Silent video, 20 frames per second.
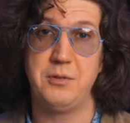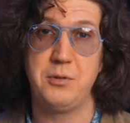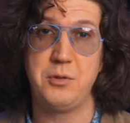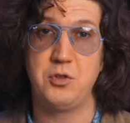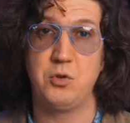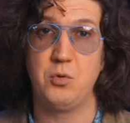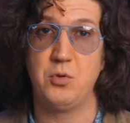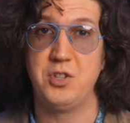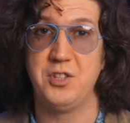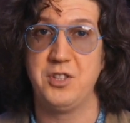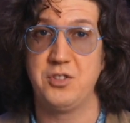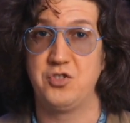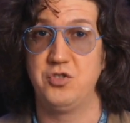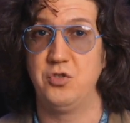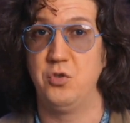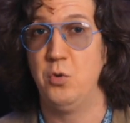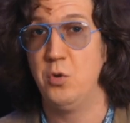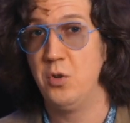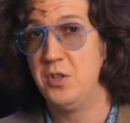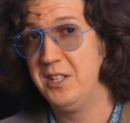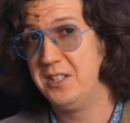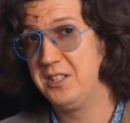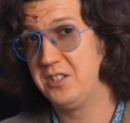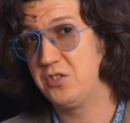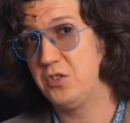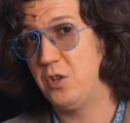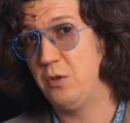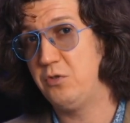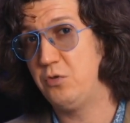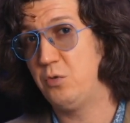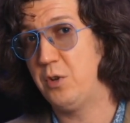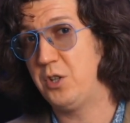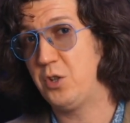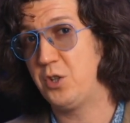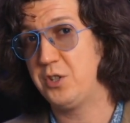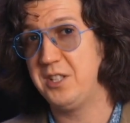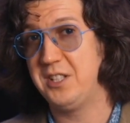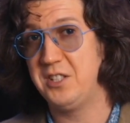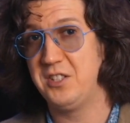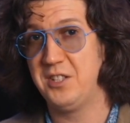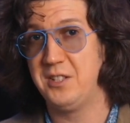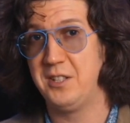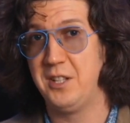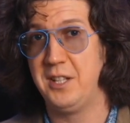You can install any software on it,